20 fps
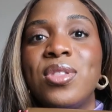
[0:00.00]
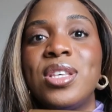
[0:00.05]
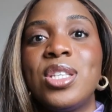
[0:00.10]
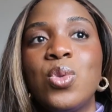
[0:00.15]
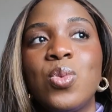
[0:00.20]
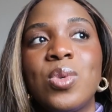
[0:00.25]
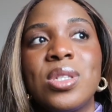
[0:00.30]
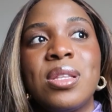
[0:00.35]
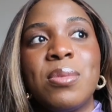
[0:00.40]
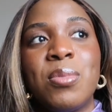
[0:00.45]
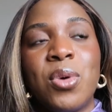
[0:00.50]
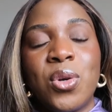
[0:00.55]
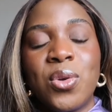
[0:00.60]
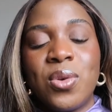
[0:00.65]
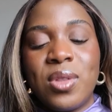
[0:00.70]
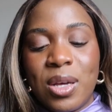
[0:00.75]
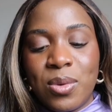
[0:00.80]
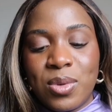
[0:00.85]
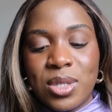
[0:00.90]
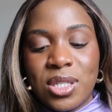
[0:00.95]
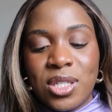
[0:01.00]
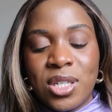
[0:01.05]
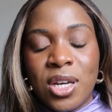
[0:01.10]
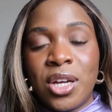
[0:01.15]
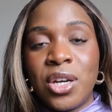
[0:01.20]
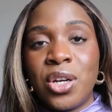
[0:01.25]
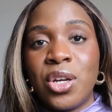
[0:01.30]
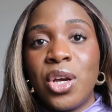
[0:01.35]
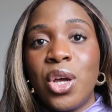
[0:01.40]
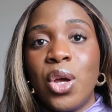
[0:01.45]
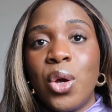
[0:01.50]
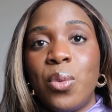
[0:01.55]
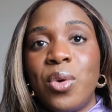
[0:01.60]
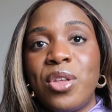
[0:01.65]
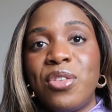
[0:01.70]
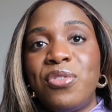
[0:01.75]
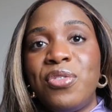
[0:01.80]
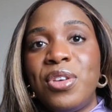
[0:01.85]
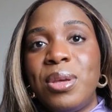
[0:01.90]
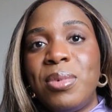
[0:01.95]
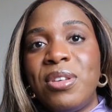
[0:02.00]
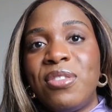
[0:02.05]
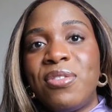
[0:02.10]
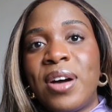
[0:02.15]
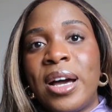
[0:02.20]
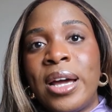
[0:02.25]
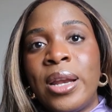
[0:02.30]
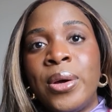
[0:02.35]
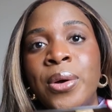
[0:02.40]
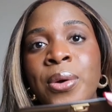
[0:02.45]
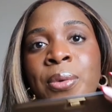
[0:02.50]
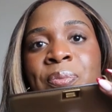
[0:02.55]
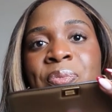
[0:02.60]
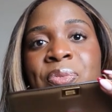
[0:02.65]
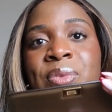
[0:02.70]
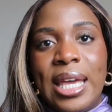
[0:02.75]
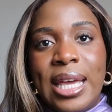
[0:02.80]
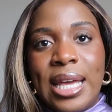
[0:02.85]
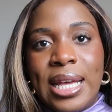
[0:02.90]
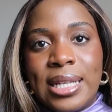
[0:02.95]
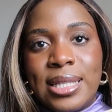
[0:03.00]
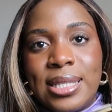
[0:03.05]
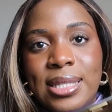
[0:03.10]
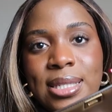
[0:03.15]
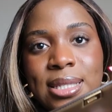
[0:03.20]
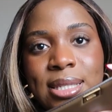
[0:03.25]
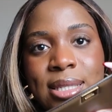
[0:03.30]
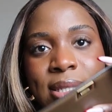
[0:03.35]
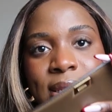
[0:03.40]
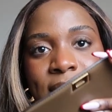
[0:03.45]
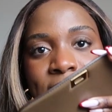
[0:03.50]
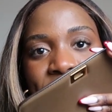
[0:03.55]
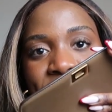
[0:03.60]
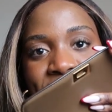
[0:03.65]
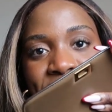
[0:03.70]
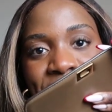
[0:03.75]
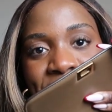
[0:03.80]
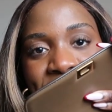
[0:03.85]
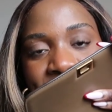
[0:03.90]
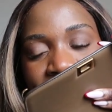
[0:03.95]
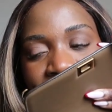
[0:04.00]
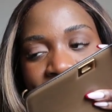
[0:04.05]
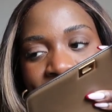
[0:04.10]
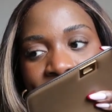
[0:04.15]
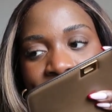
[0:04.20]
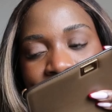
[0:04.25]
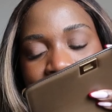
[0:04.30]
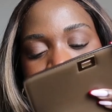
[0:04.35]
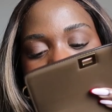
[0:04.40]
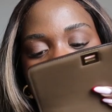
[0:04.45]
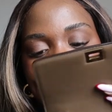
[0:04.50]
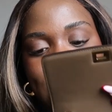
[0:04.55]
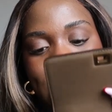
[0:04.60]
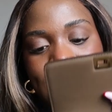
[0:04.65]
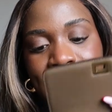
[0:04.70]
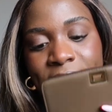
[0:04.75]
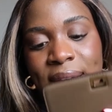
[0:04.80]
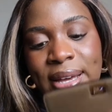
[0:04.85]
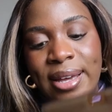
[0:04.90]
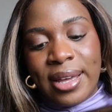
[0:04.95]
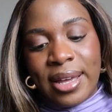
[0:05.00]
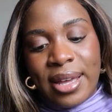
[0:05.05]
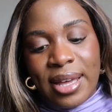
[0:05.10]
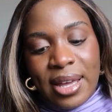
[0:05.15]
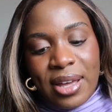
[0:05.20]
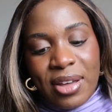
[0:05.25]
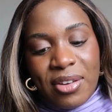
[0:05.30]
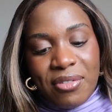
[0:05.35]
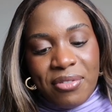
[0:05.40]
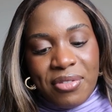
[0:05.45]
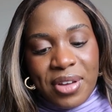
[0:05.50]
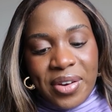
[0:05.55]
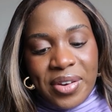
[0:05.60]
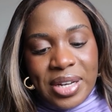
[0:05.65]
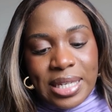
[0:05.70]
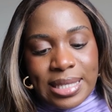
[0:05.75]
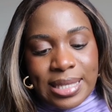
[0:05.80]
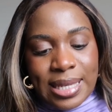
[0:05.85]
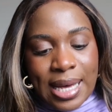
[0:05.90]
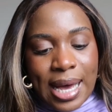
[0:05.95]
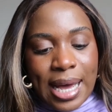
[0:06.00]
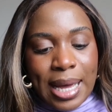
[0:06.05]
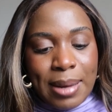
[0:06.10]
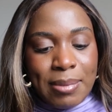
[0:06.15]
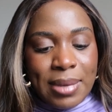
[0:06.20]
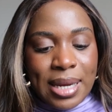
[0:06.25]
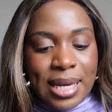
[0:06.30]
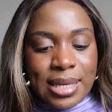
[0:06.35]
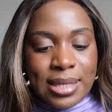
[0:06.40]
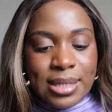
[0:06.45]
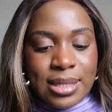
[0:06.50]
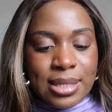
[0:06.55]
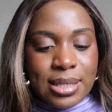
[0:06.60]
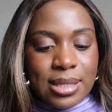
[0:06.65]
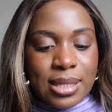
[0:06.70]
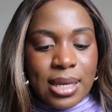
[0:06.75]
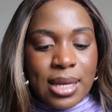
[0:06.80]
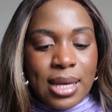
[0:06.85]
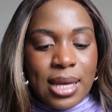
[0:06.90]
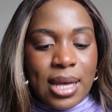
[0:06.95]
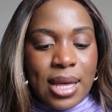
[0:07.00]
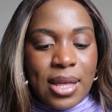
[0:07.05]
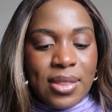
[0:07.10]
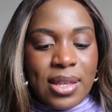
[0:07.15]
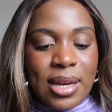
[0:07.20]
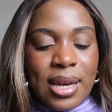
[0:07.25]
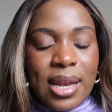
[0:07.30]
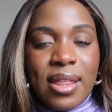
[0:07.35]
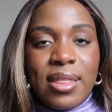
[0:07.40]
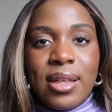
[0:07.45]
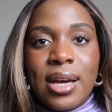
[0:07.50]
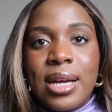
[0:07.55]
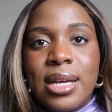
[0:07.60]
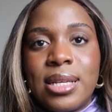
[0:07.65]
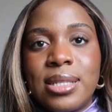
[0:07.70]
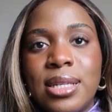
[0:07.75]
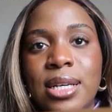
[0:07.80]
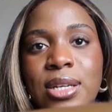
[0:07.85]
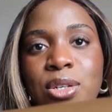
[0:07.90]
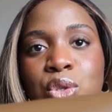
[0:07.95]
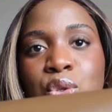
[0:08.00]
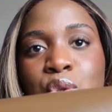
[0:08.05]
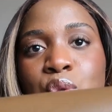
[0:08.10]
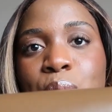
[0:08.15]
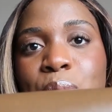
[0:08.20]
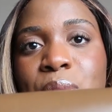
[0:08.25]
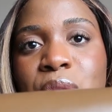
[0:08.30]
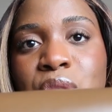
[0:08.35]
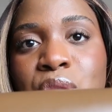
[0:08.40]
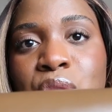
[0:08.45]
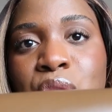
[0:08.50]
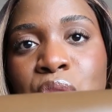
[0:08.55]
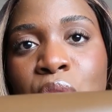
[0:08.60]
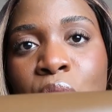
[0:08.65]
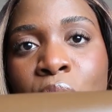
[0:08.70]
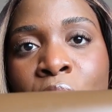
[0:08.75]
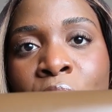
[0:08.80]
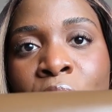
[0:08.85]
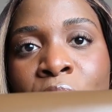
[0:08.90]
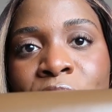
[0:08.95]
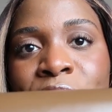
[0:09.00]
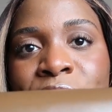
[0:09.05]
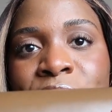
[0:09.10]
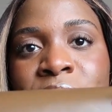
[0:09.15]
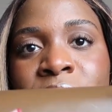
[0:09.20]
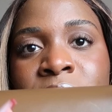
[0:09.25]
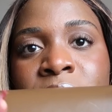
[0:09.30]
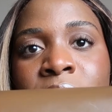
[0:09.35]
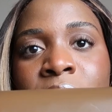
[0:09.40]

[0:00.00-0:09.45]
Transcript: This was the model that was done with Phoebe Philo. It's very classic, very timeless. The leather is like super soft.